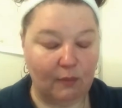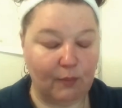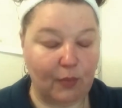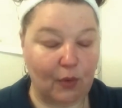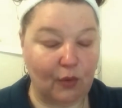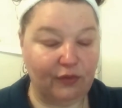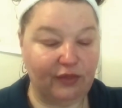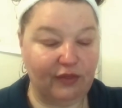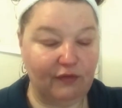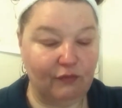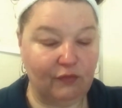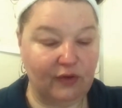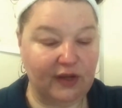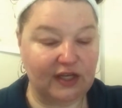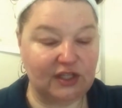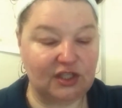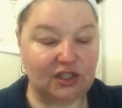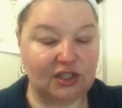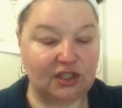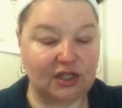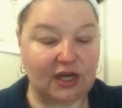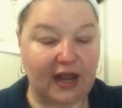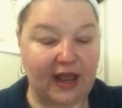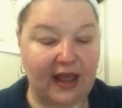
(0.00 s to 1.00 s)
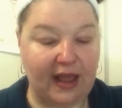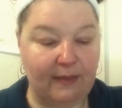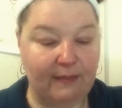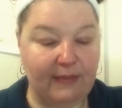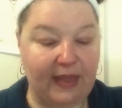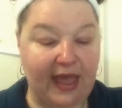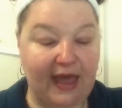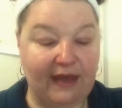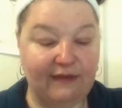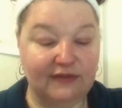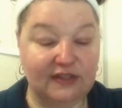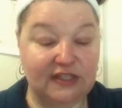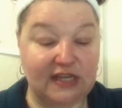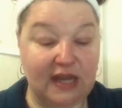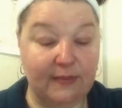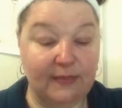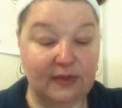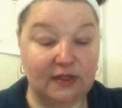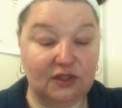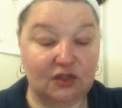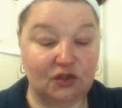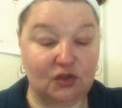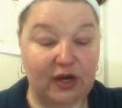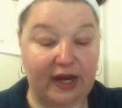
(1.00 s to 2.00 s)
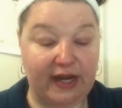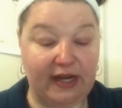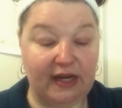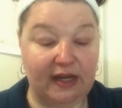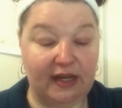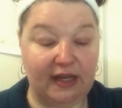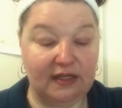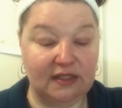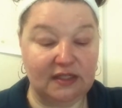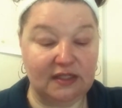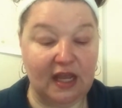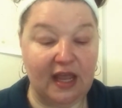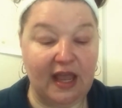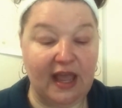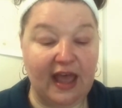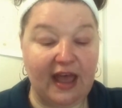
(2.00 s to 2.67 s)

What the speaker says: both of which have demonstrated